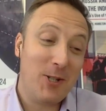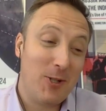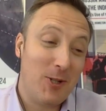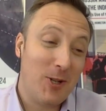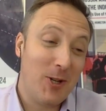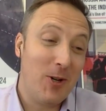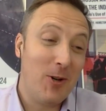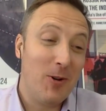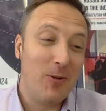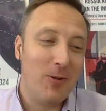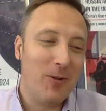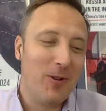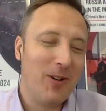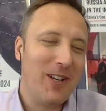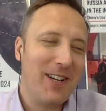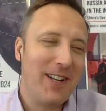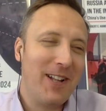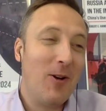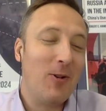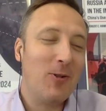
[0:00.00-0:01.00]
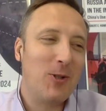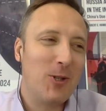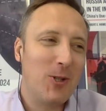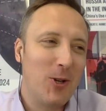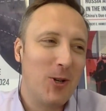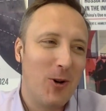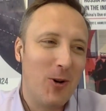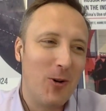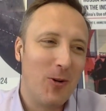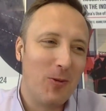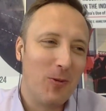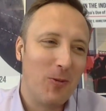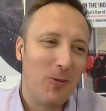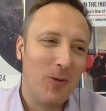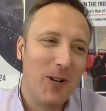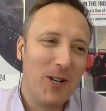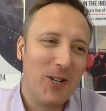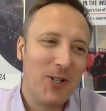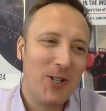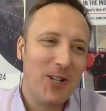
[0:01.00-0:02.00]
to do, soon,
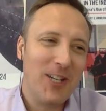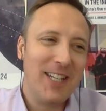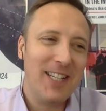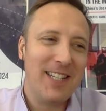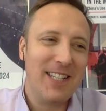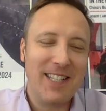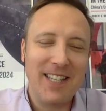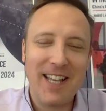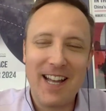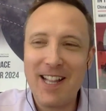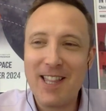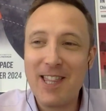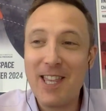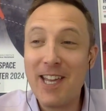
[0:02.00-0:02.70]
which is that